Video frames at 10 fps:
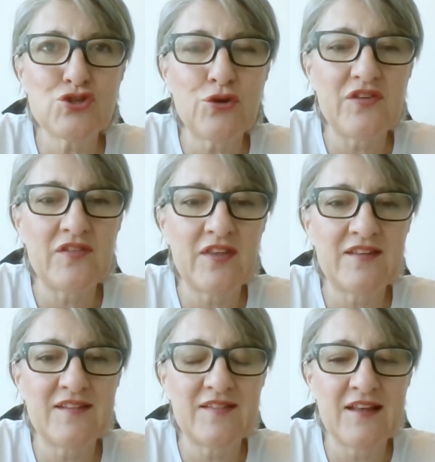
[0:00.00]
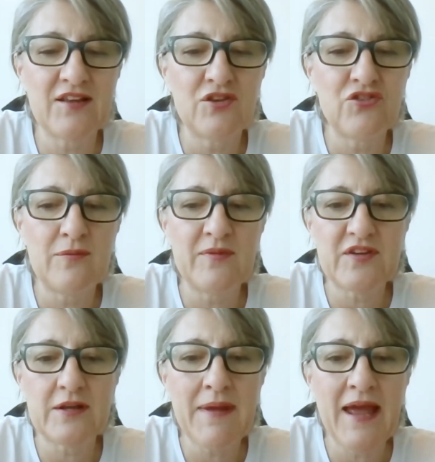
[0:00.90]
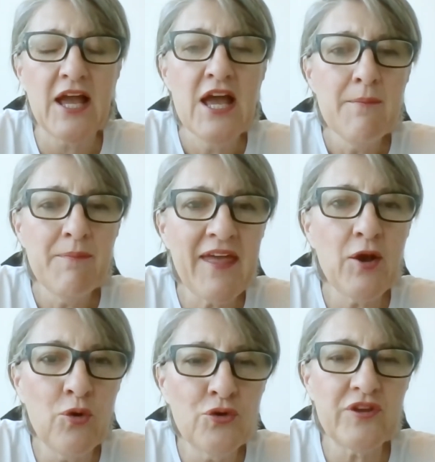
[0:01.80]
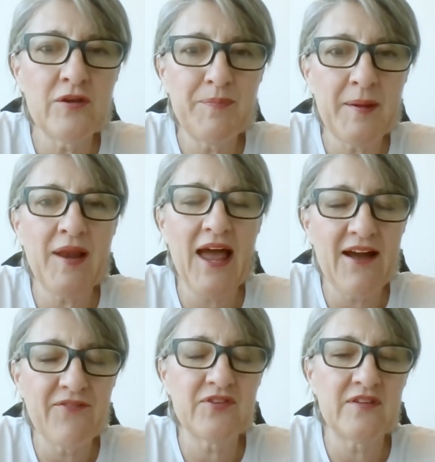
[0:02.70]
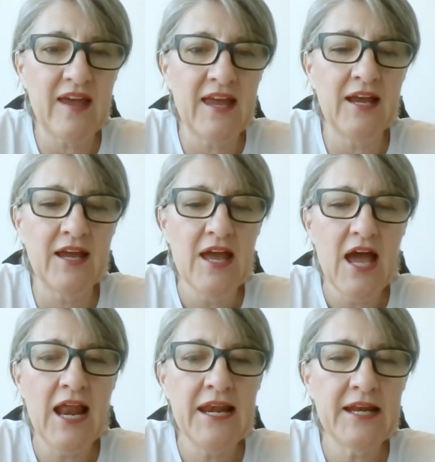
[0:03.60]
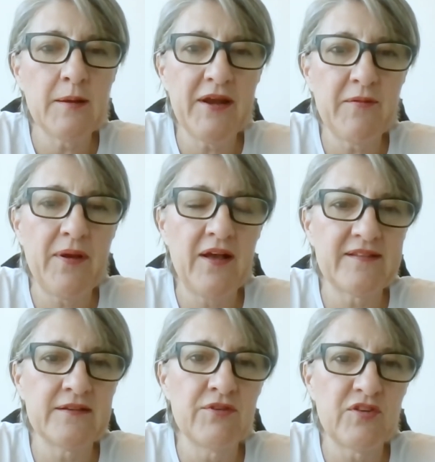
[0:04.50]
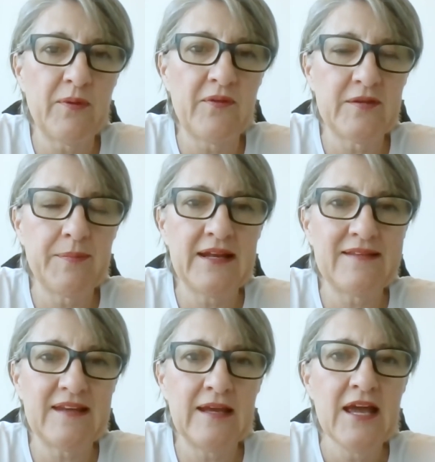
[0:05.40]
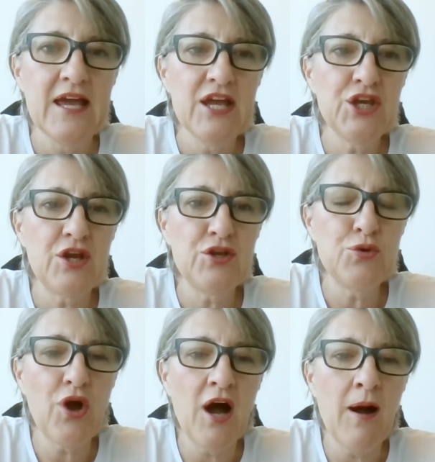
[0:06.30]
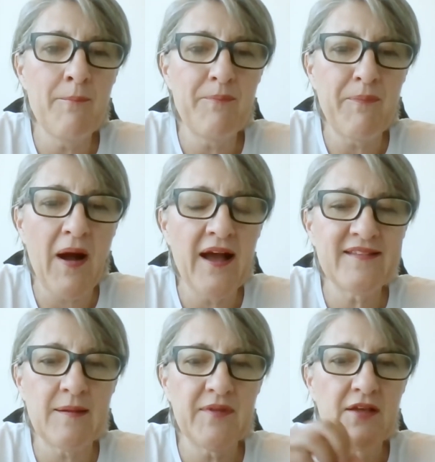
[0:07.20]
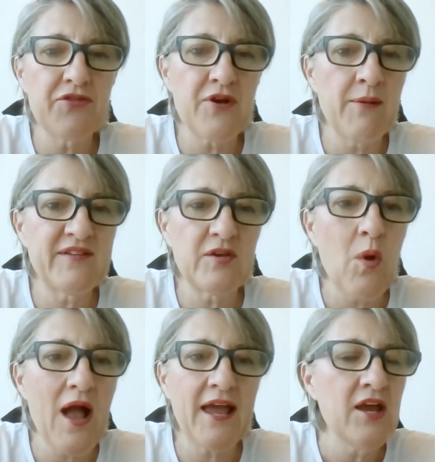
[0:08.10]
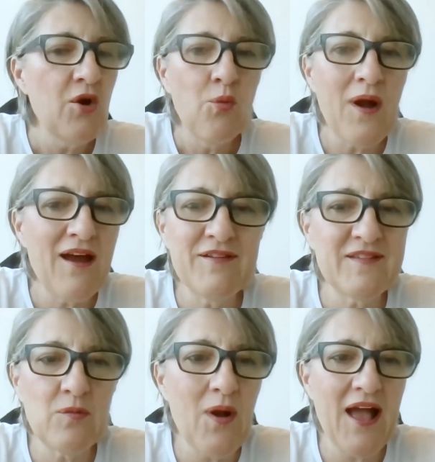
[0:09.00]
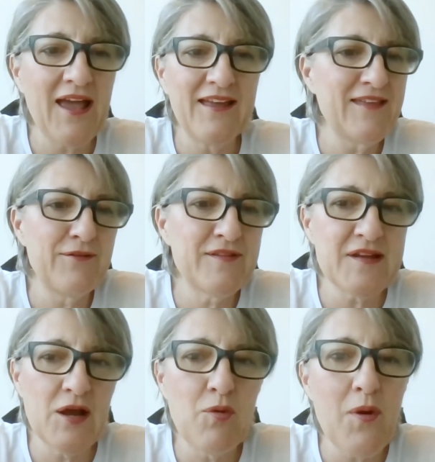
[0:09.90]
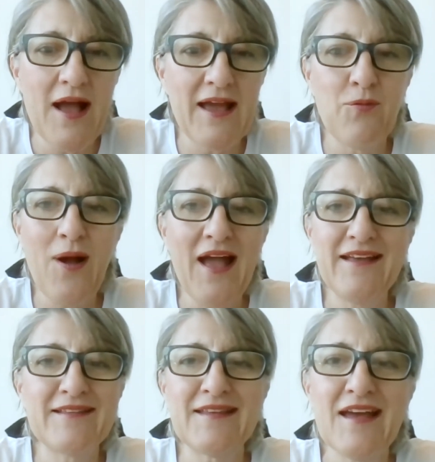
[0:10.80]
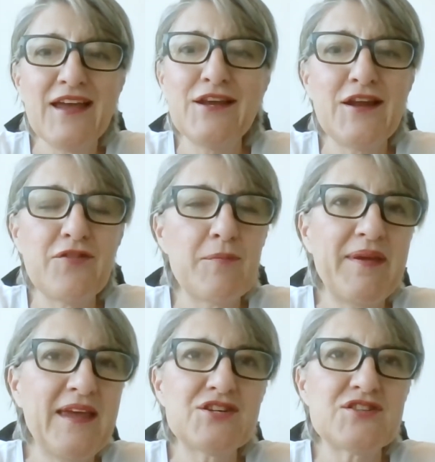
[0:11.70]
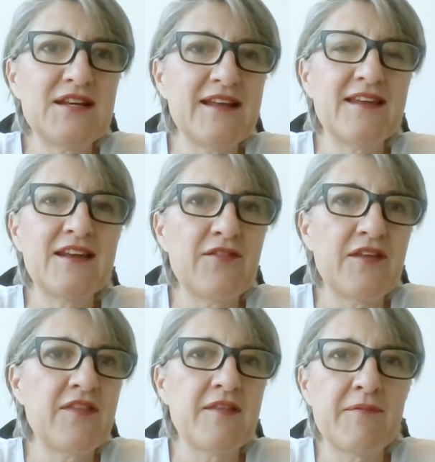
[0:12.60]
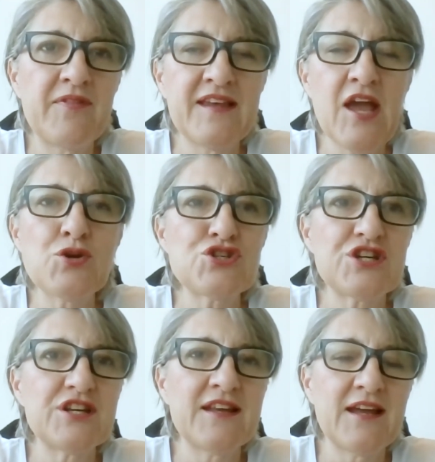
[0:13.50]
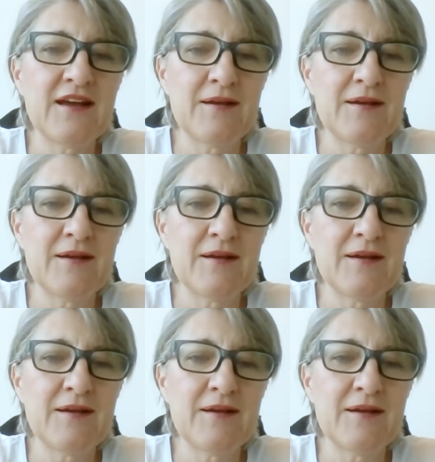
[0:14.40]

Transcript: choices that consumers can make, but people have to take a little bit of personal responsibility. You can't buy something and throw it away. Where is away? There is no away. Away is, the beach, the ocean.